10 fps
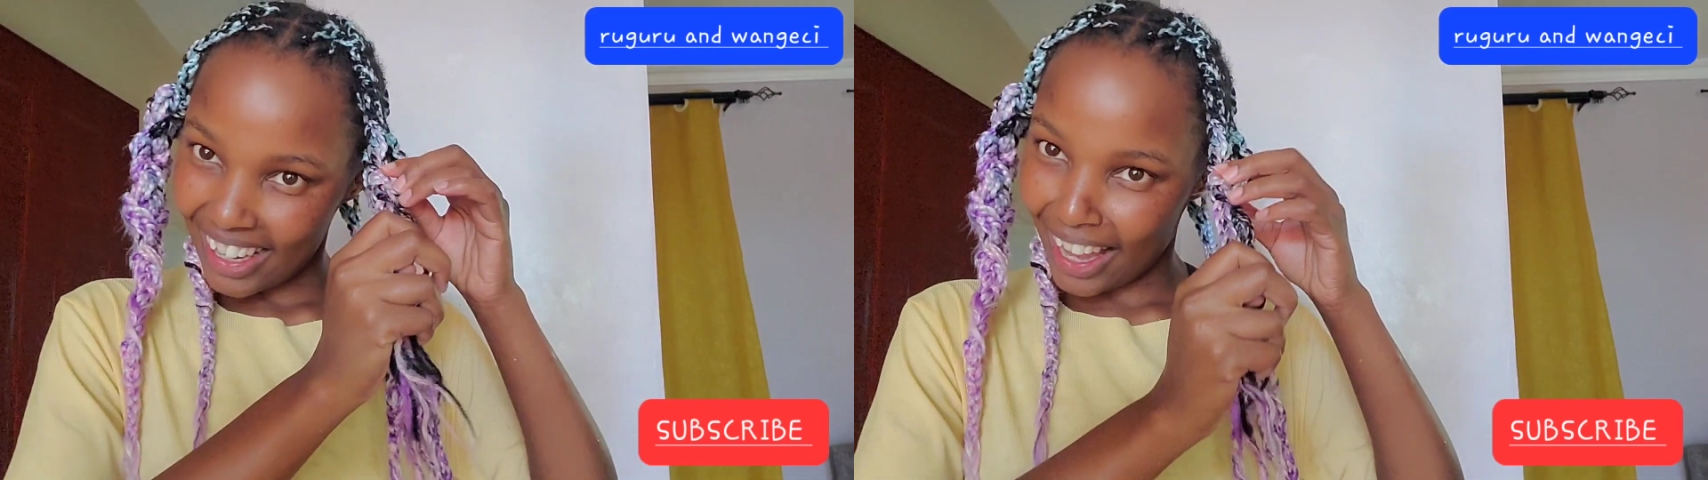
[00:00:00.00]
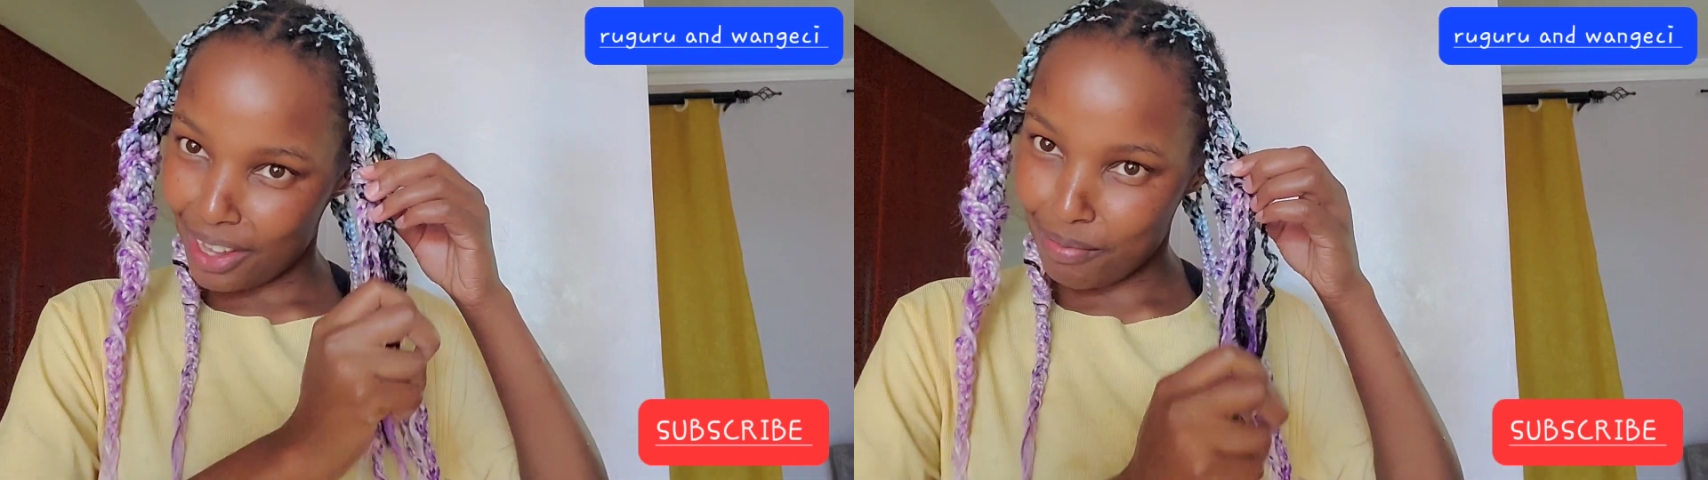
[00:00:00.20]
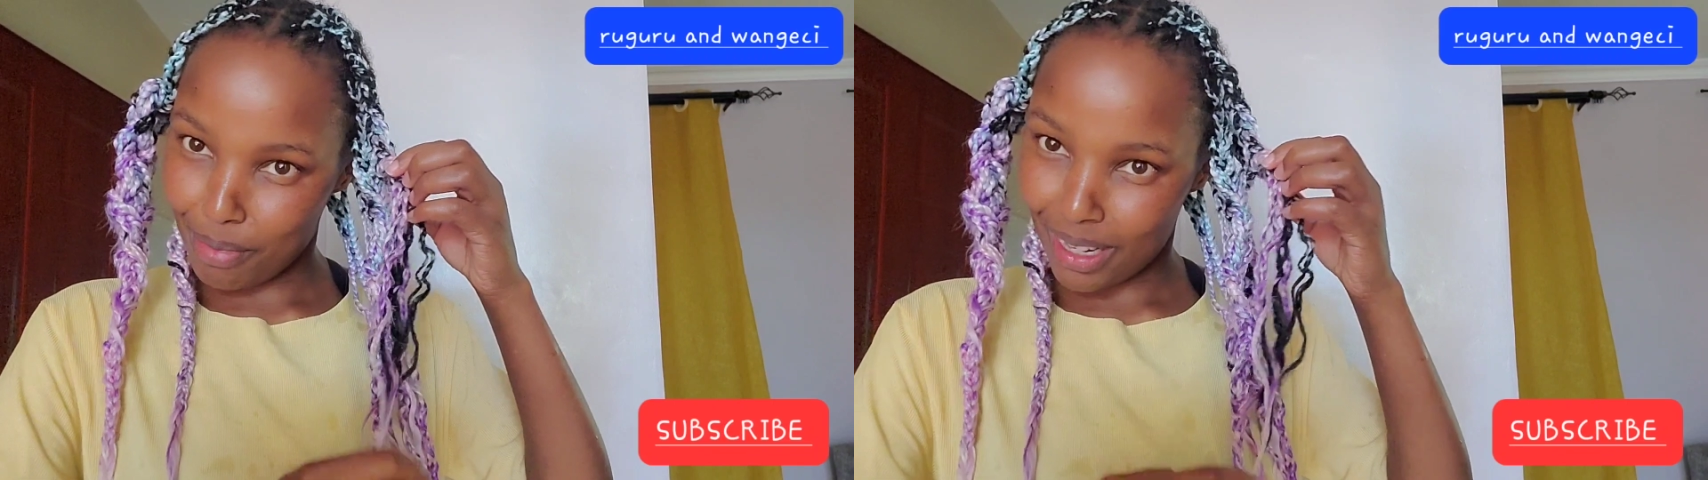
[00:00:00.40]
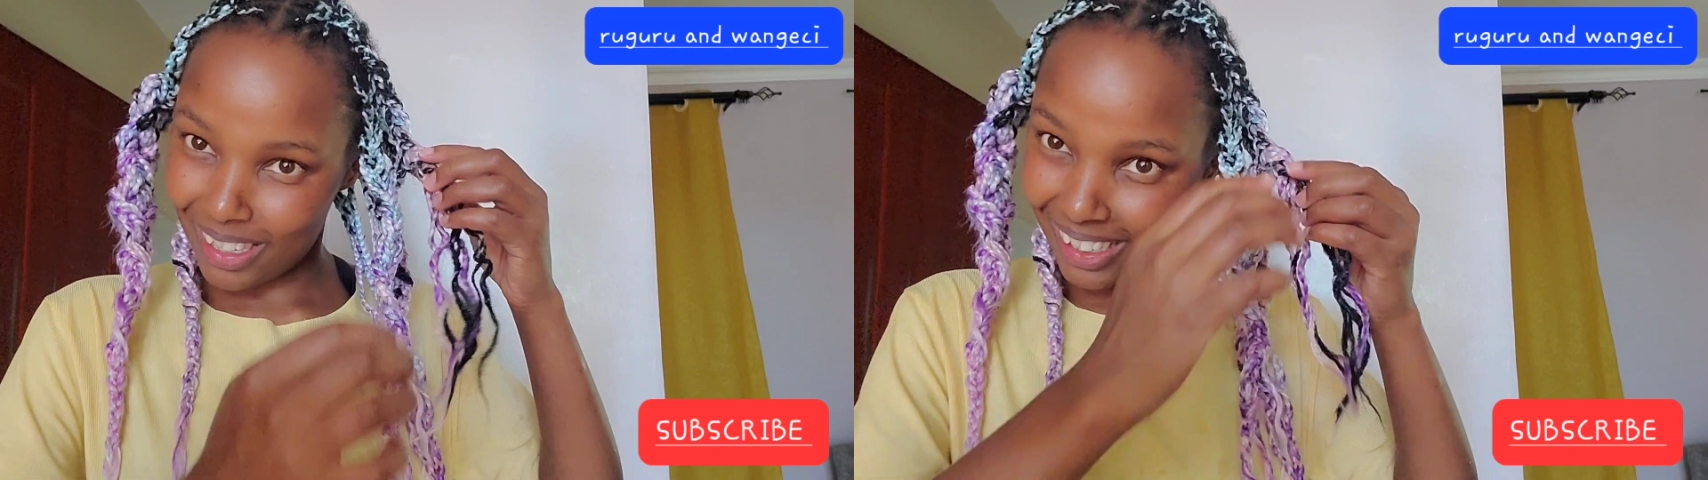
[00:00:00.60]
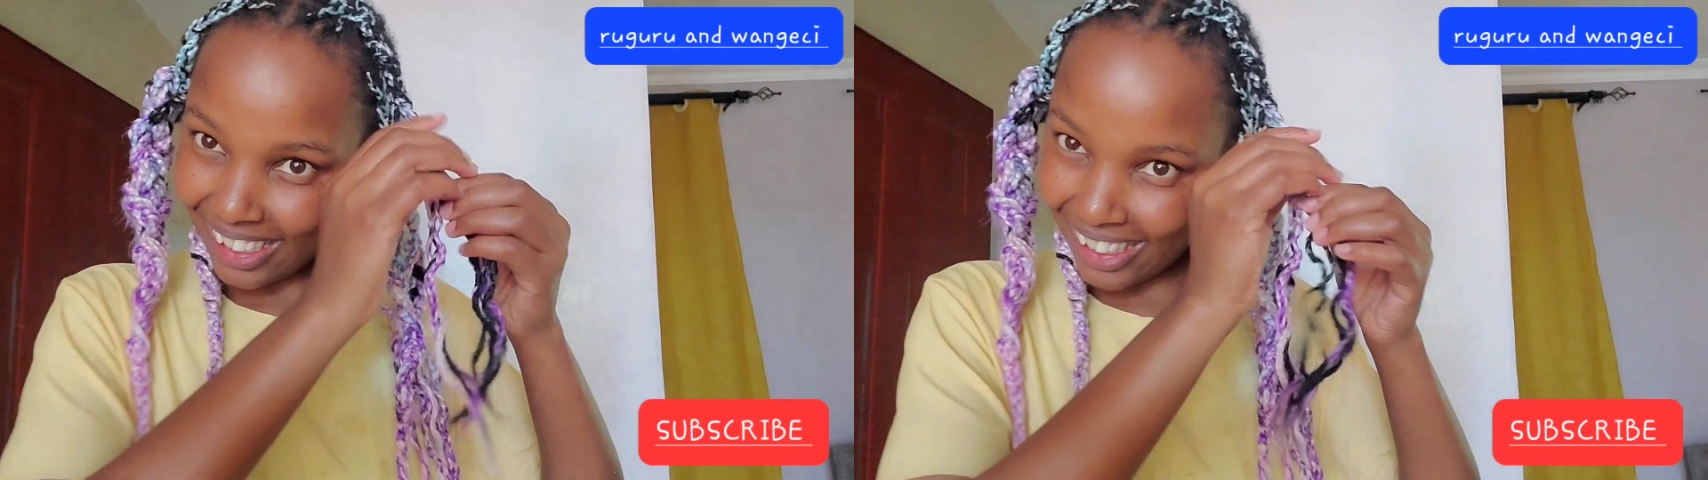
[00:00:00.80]
I
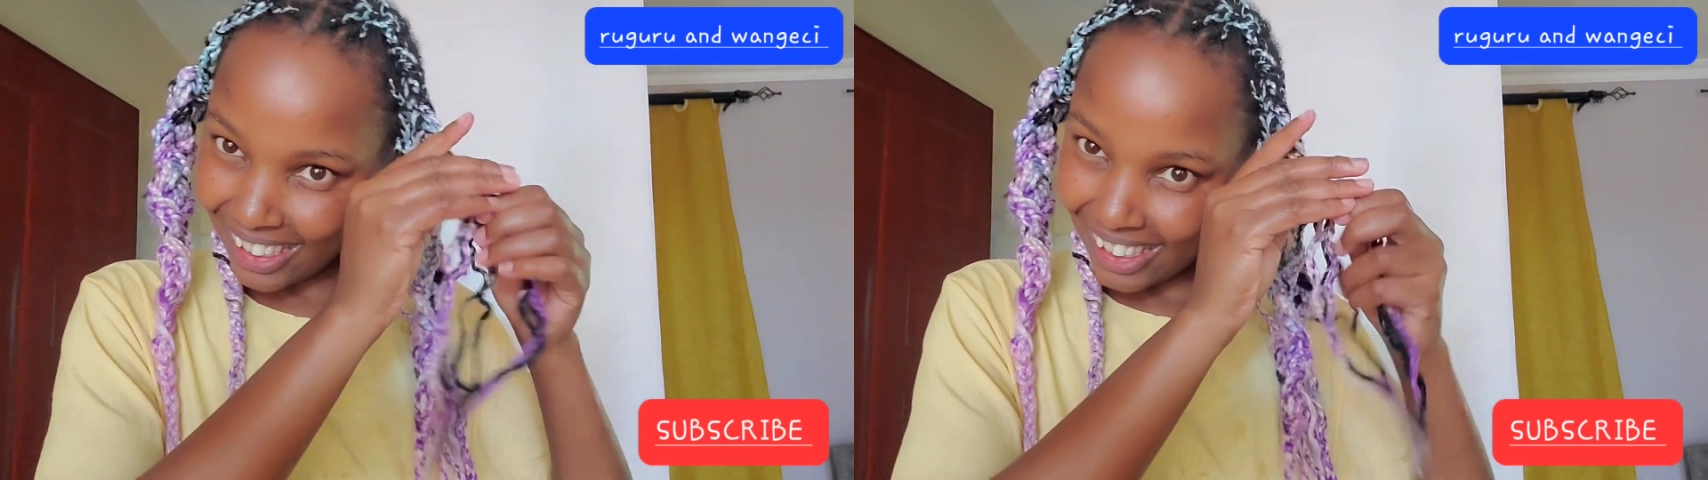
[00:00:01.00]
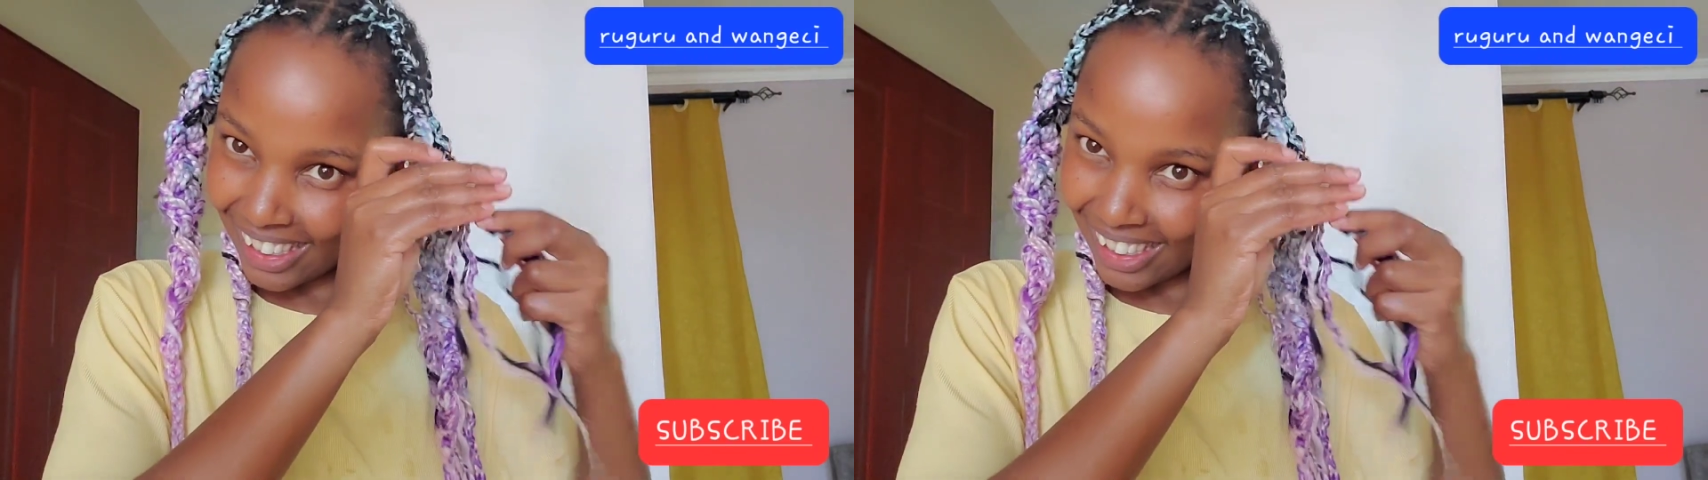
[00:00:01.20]
imagine it.